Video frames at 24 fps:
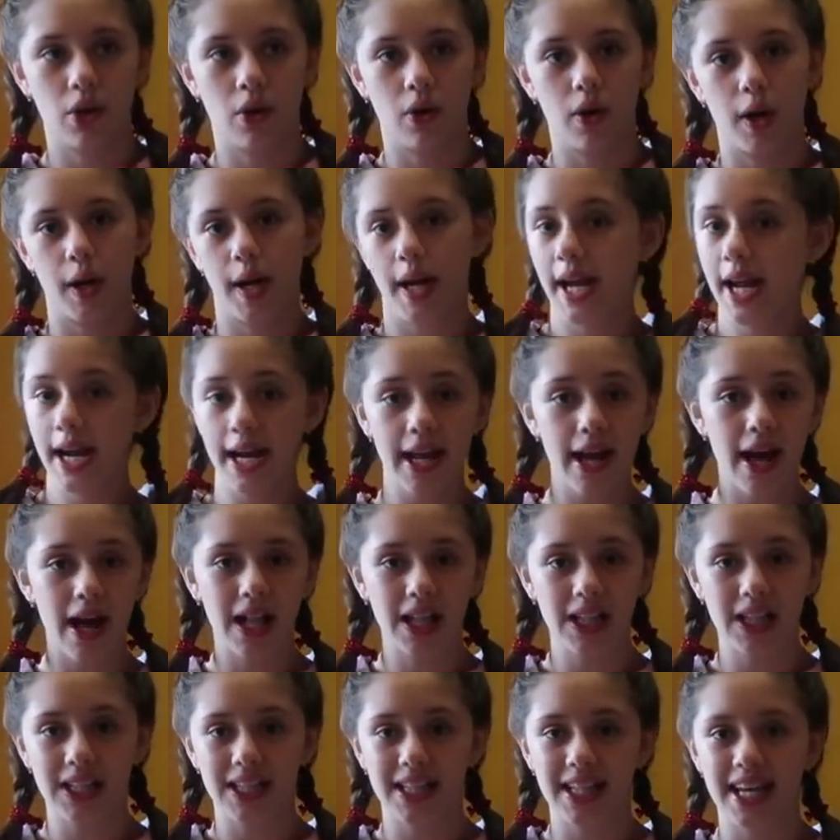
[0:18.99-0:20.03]
or any
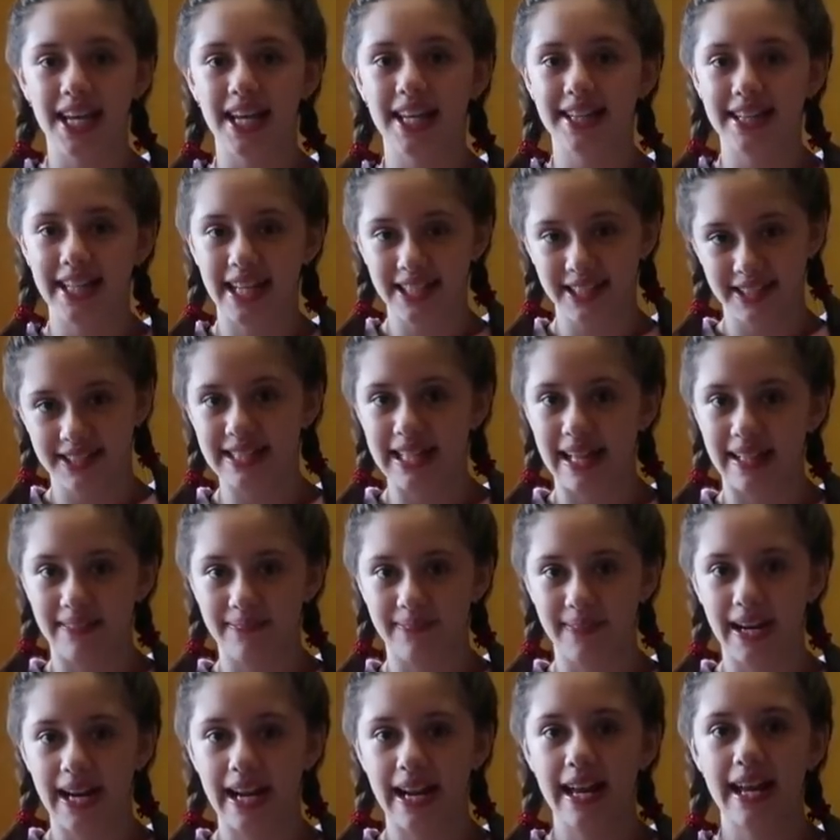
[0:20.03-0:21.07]
holiday that you
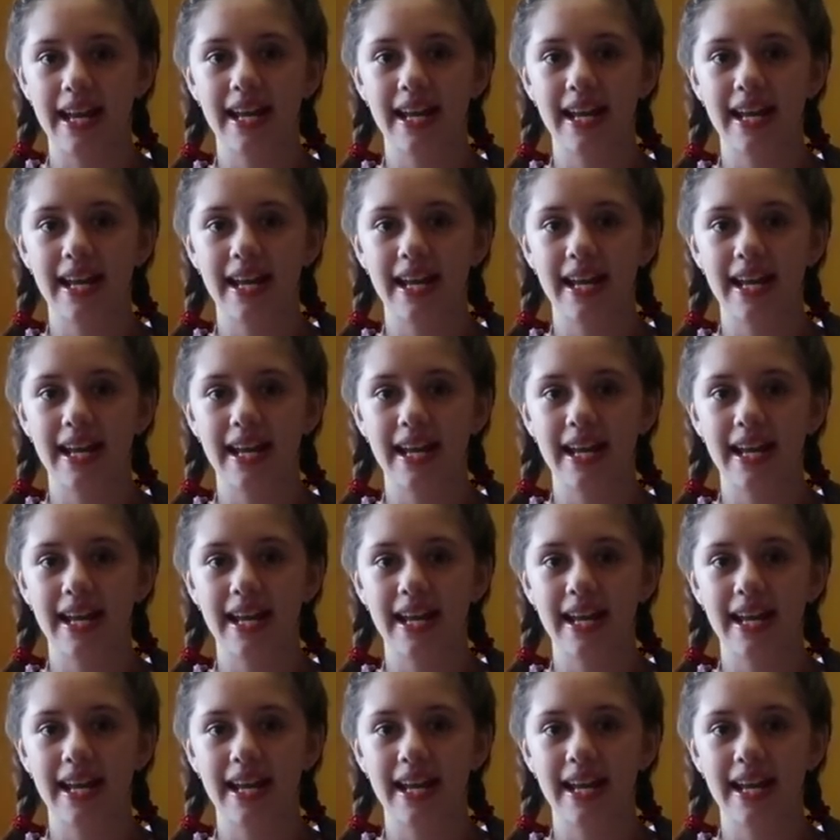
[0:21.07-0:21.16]
celebrate.